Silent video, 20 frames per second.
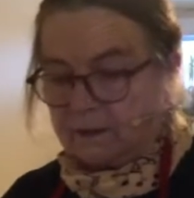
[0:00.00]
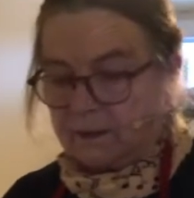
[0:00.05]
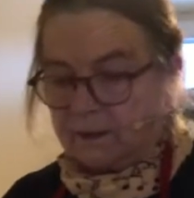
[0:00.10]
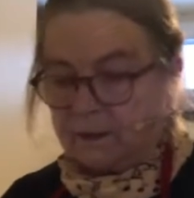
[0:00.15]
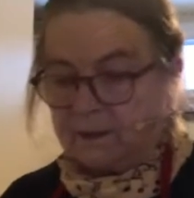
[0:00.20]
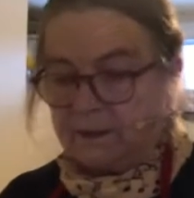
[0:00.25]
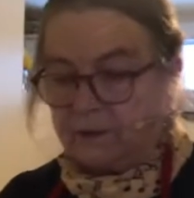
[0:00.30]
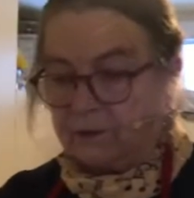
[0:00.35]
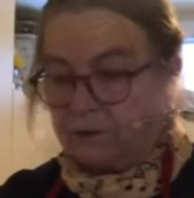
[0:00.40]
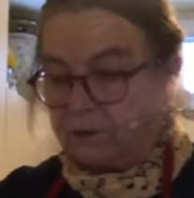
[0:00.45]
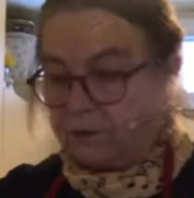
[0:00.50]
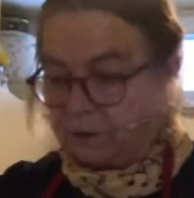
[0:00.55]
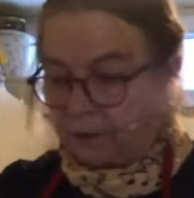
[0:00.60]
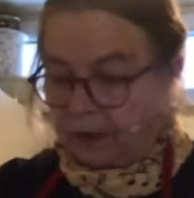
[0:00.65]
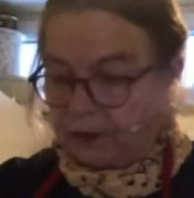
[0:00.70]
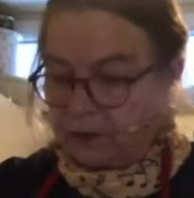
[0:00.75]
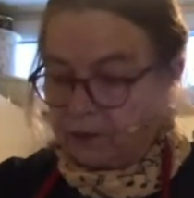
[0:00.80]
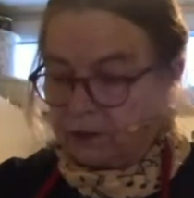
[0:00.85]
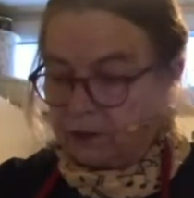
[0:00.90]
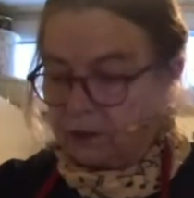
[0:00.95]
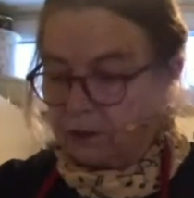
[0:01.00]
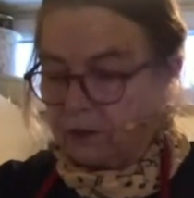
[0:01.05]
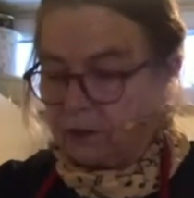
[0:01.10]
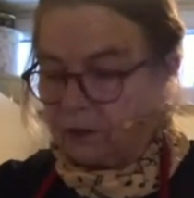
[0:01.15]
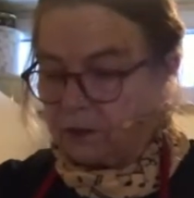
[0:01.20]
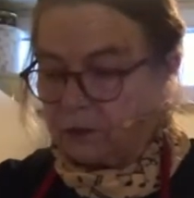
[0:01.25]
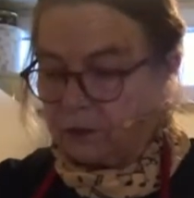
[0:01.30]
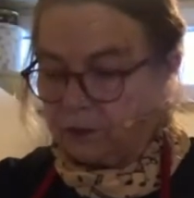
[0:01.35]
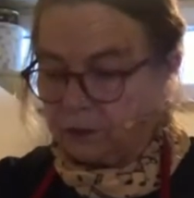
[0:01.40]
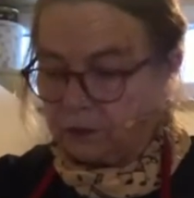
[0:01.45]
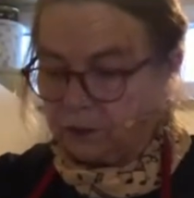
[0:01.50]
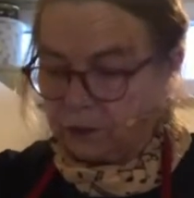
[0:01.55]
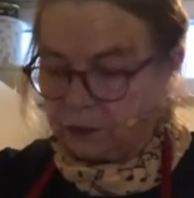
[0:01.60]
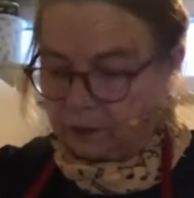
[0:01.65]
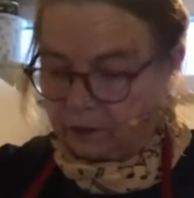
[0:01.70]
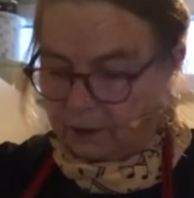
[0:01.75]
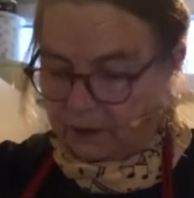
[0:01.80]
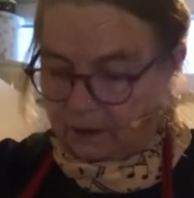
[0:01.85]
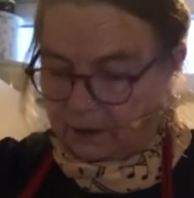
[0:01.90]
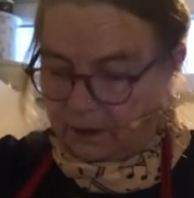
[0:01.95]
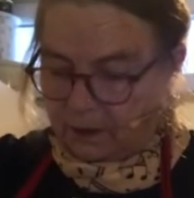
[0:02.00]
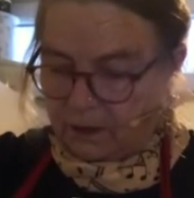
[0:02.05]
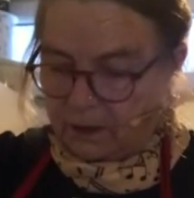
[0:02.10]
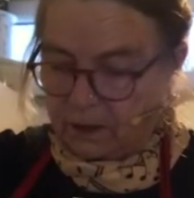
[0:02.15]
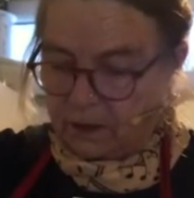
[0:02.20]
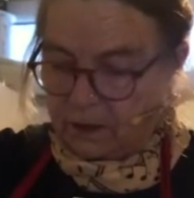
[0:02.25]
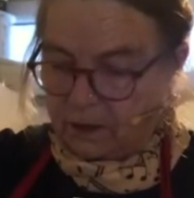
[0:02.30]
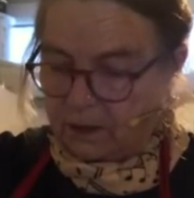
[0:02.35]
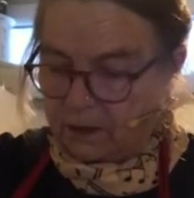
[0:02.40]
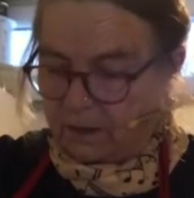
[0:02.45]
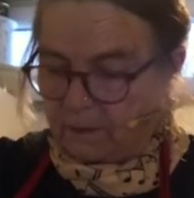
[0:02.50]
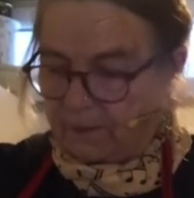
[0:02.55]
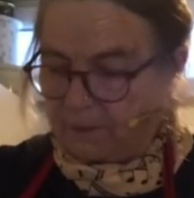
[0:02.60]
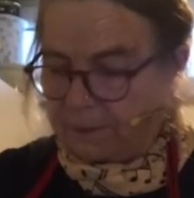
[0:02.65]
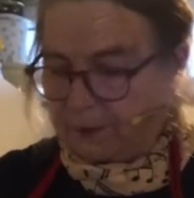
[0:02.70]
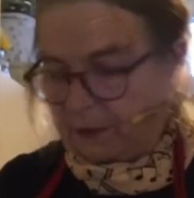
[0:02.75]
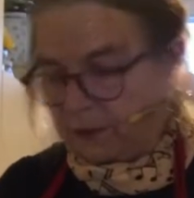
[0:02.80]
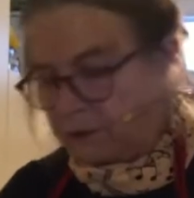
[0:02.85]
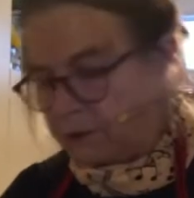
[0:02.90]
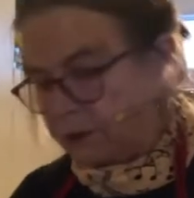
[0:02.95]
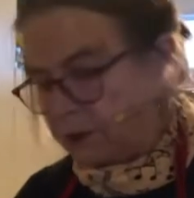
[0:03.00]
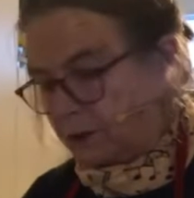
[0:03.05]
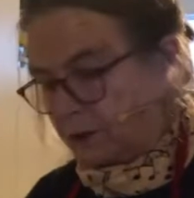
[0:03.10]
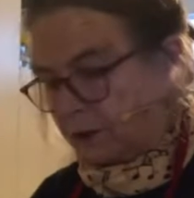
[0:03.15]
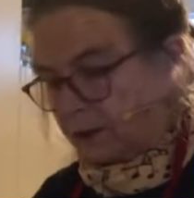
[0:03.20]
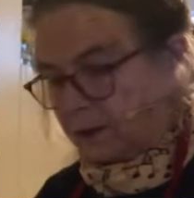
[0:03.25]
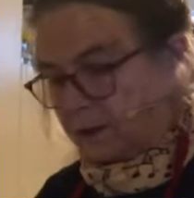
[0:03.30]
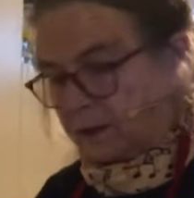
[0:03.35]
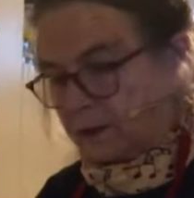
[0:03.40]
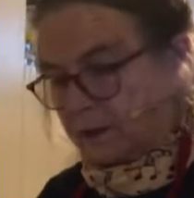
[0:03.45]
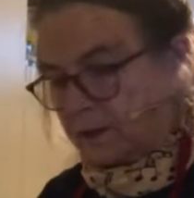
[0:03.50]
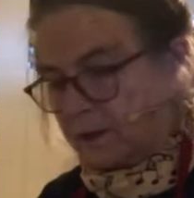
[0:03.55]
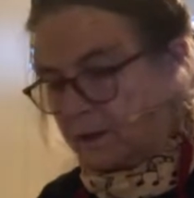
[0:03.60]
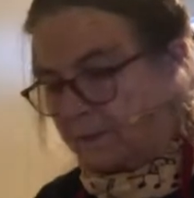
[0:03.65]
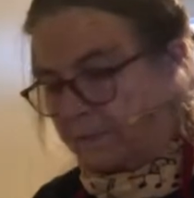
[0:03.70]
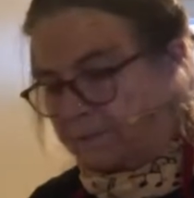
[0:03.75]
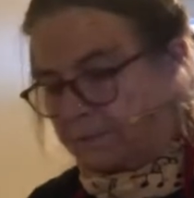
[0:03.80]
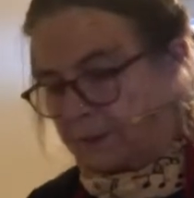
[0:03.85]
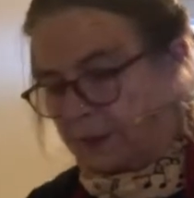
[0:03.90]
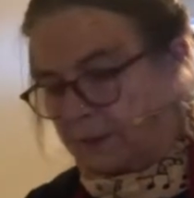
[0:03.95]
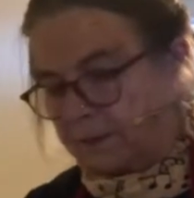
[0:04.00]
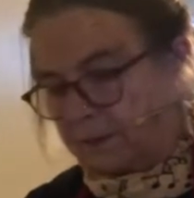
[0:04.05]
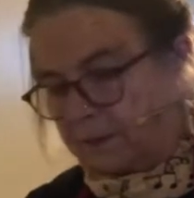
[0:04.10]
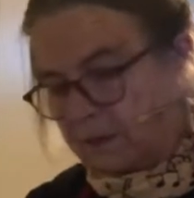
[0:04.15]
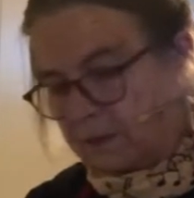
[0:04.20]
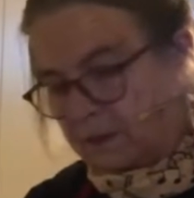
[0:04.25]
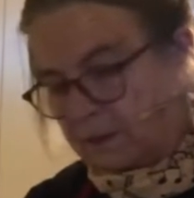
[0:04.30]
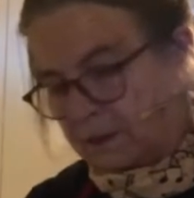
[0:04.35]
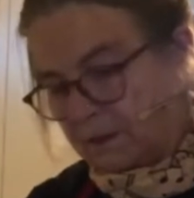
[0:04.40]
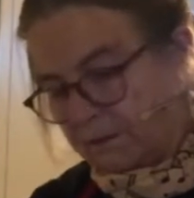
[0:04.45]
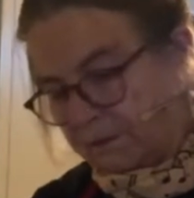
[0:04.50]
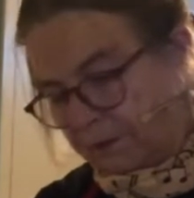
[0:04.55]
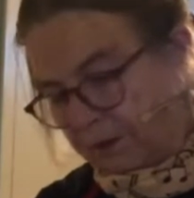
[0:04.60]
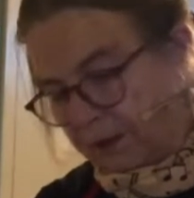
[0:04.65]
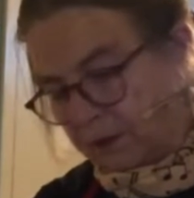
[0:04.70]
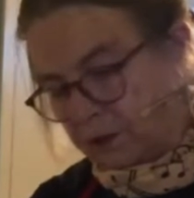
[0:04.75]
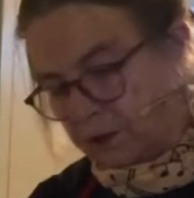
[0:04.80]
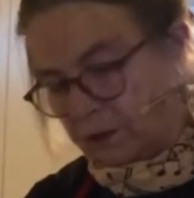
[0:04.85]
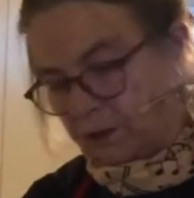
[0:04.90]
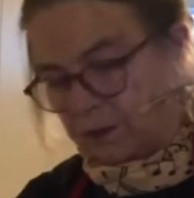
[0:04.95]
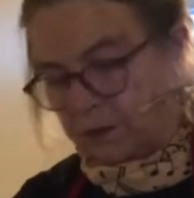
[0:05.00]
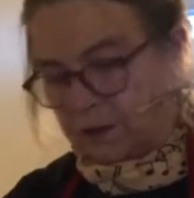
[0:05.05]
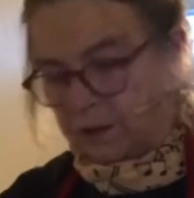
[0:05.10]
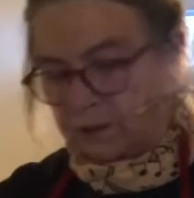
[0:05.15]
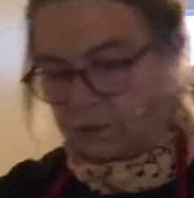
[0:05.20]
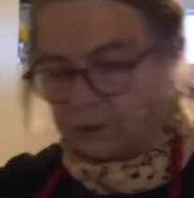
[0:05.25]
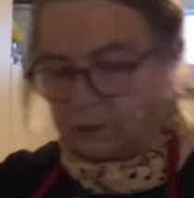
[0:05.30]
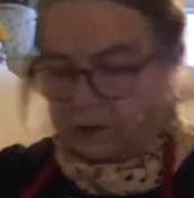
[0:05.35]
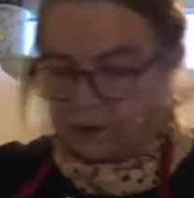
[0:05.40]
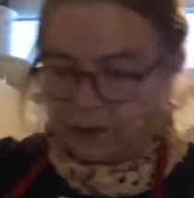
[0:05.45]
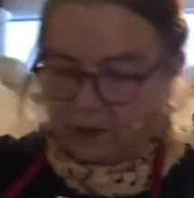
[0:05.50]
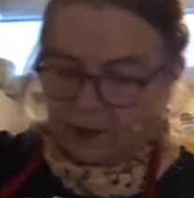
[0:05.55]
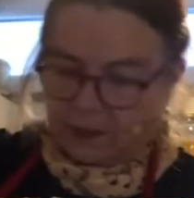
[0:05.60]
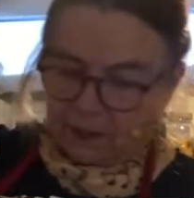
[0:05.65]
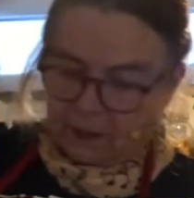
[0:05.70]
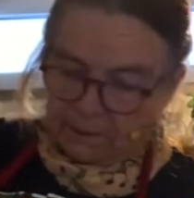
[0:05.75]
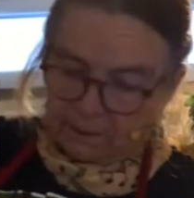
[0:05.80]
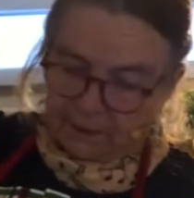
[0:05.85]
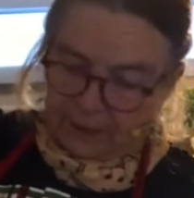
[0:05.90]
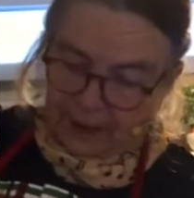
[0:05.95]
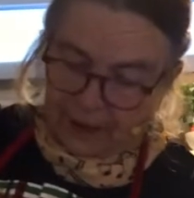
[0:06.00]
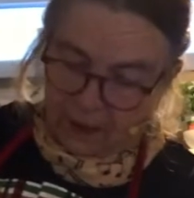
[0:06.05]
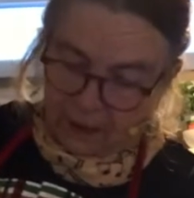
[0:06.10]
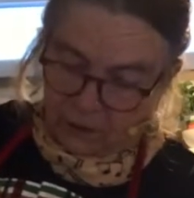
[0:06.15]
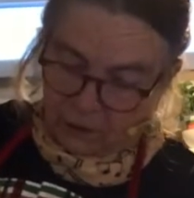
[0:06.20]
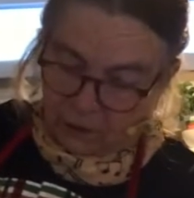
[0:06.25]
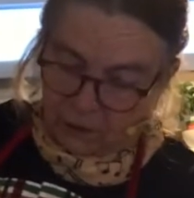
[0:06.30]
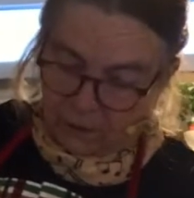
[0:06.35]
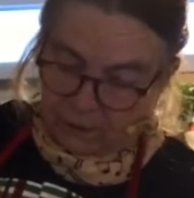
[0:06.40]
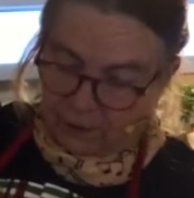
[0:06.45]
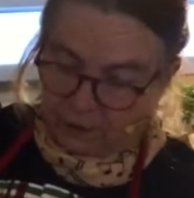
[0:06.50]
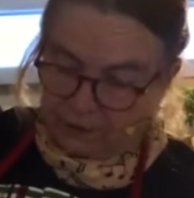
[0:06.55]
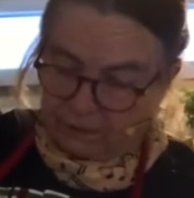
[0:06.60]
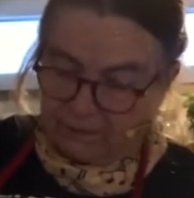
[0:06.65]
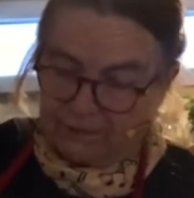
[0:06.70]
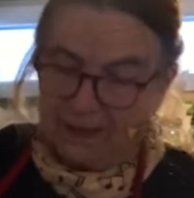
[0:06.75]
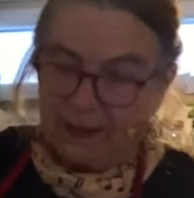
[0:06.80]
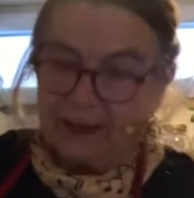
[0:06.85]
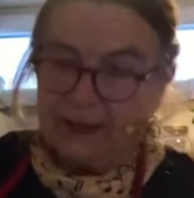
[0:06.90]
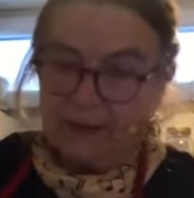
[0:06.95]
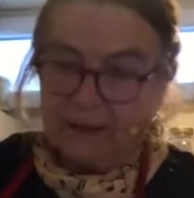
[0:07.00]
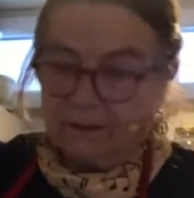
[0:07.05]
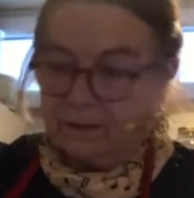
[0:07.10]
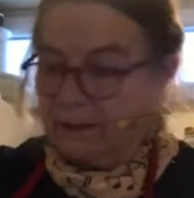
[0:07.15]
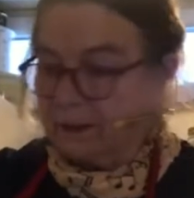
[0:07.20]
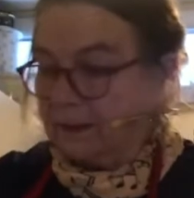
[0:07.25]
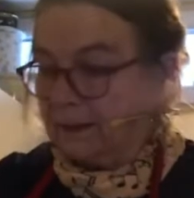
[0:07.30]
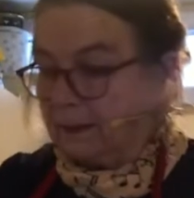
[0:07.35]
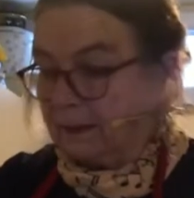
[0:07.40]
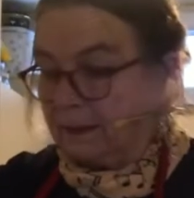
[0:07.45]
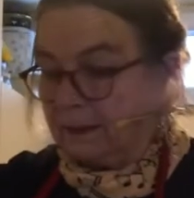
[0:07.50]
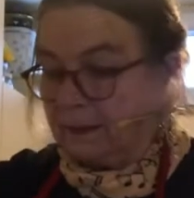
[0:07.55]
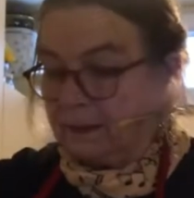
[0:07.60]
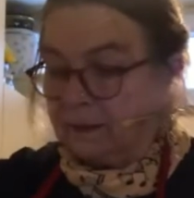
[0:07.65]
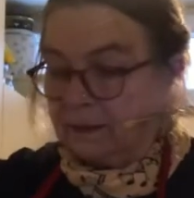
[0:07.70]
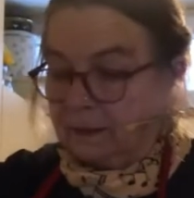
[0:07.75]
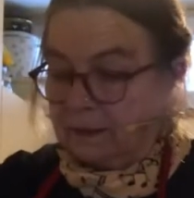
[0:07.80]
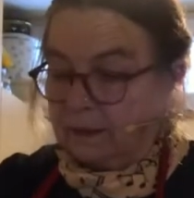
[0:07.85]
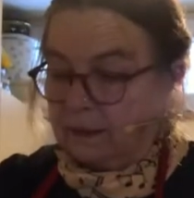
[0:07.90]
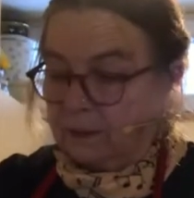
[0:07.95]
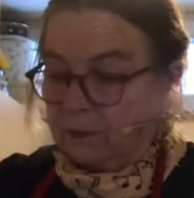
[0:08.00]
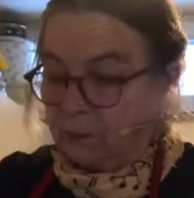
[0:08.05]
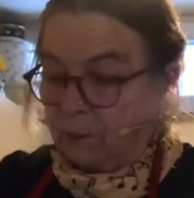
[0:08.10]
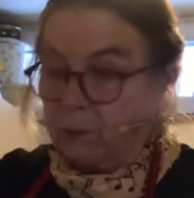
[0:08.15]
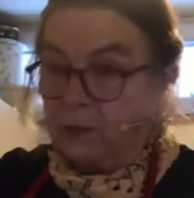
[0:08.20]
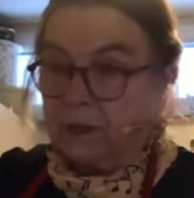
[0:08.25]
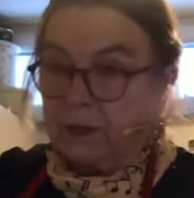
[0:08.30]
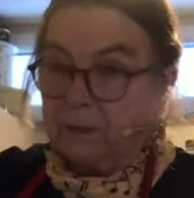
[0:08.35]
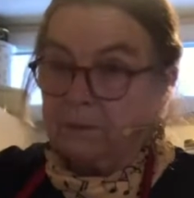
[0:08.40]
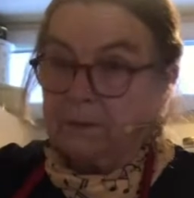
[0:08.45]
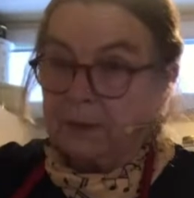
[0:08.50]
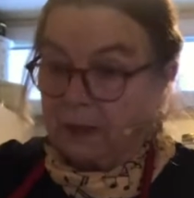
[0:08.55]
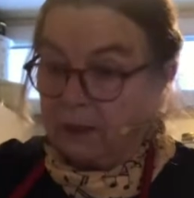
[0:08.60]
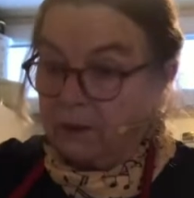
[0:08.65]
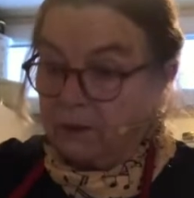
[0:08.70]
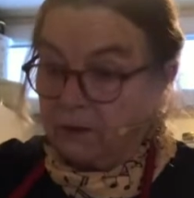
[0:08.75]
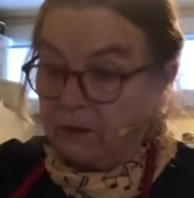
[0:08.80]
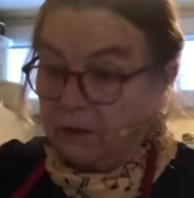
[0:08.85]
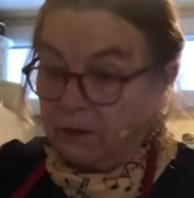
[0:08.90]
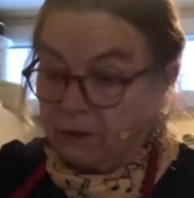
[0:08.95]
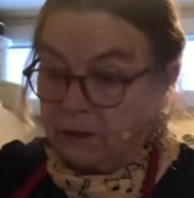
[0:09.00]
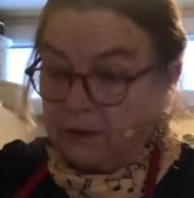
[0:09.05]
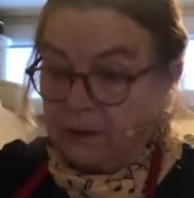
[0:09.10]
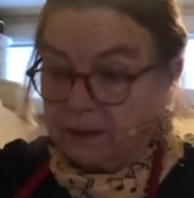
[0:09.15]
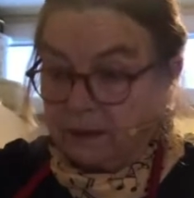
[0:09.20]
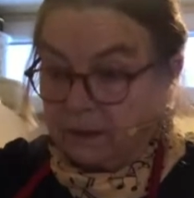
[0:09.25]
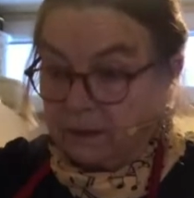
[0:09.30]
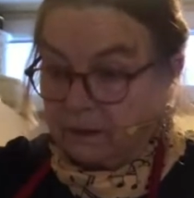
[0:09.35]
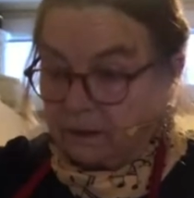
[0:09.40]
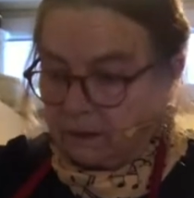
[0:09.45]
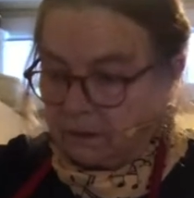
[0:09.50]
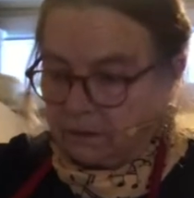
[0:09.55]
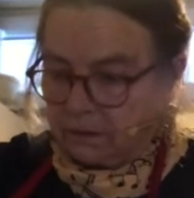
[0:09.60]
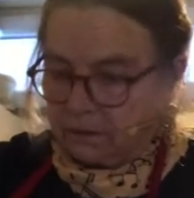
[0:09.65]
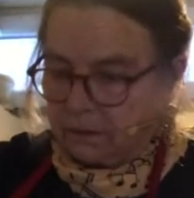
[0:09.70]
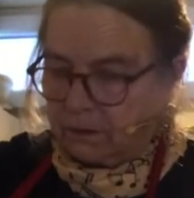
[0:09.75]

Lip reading: There are dry chutneys, cooked chutneys, pickled chutneys, and this is a fresh chutney, so it doesn't keep that long, but really it won't keep that long because you'll eat it.